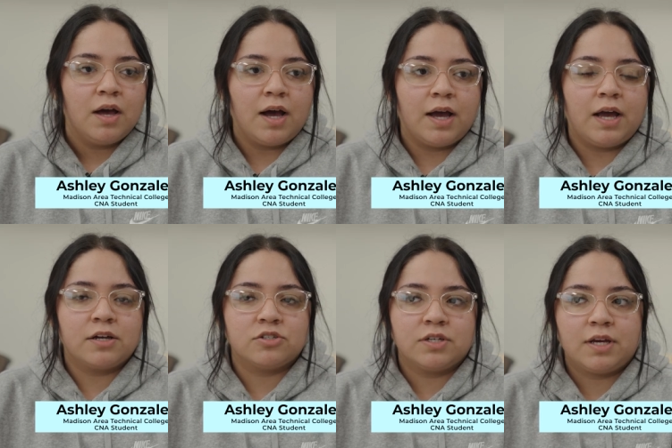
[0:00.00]
I
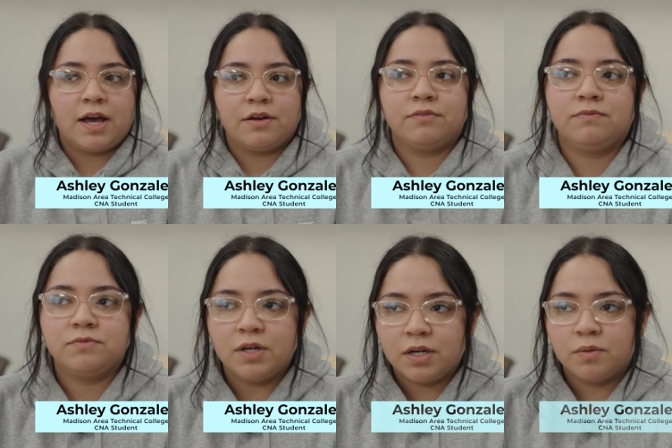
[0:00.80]
actually have
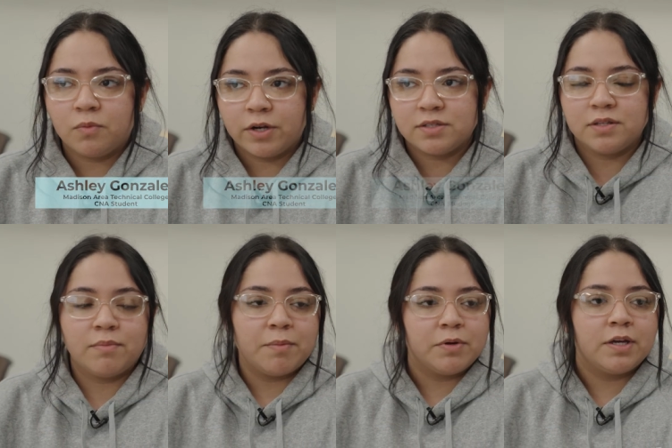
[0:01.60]
um, worked in the
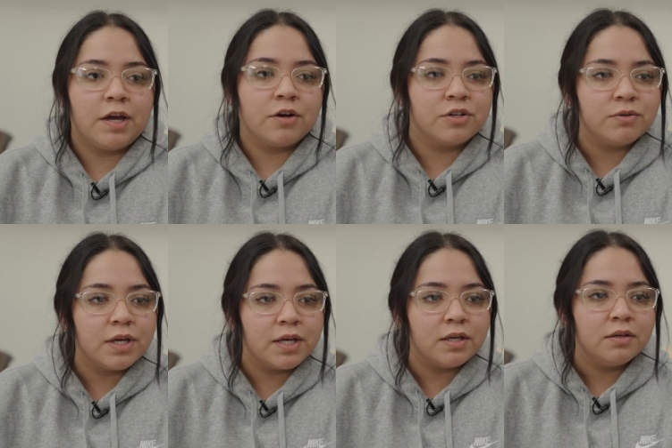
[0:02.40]
memory care
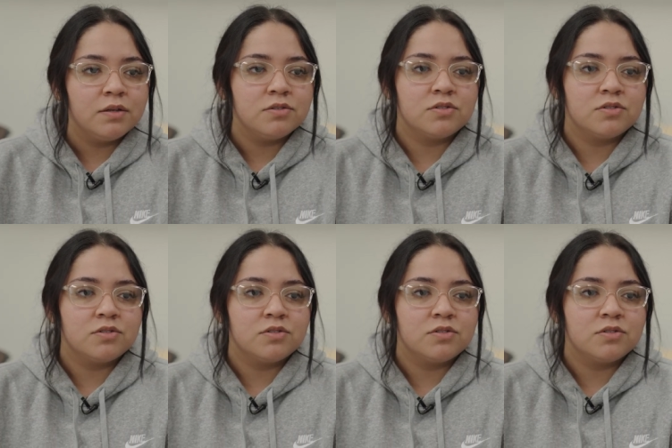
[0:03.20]
unit, right.